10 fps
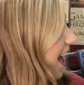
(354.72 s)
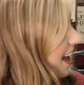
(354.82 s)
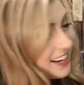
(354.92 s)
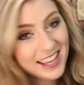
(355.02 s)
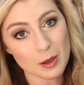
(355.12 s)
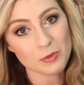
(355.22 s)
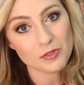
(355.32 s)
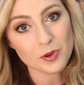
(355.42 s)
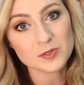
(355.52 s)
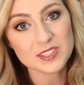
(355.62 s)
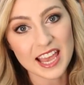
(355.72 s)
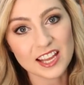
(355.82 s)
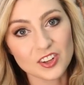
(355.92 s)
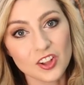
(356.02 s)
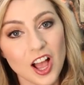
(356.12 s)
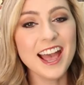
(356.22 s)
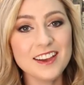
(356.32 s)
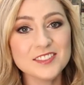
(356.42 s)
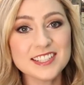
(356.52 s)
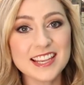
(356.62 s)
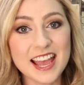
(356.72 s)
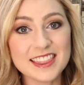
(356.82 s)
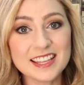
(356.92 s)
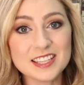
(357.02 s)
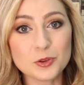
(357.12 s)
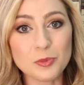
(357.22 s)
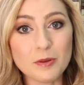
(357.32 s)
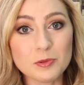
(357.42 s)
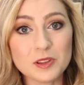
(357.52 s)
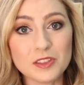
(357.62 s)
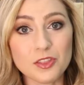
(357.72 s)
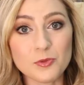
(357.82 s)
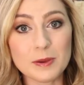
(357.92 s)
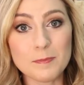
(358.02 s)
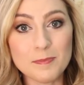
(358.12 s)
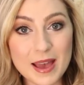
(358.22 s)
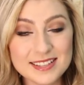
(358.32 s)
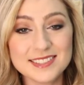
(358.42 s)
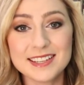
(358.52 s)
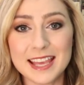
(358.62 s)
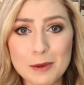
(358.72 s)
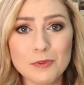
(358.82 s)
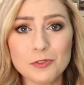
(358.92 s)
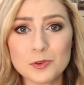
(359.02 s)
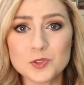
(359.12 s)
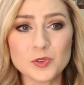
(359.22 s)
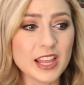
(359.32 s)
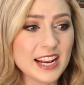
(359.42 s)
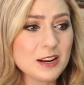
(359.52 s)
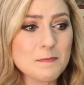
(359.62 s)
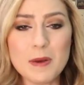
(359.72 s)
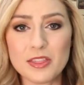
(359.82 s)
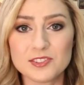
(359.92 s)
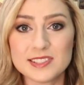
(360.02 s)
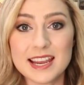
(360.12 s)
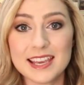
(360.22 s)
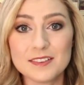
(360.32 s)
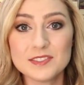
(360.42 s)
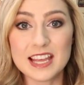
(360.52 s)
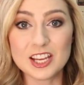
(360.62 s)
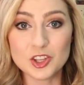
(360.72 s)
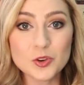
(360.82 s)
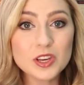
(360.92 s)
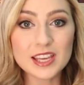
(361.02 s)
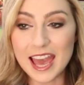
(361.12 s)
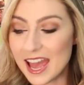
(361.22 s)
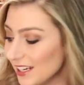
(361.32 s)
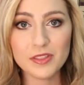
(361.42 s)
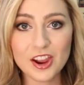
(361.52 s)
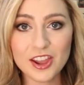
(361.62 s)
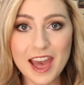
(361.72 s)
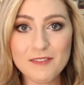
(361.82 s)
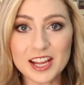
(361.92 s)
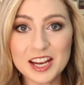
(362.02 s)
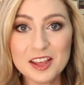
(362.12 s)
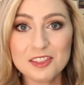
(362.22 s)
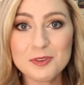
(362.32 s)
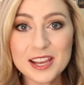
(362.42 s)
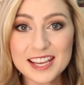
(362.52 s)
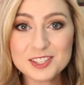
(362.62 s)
and a Game of Thrones candle. I have to say, I think these are probably the three best Game of Thrones related Mother's Day gifts that you could get. Well, there you have it. Three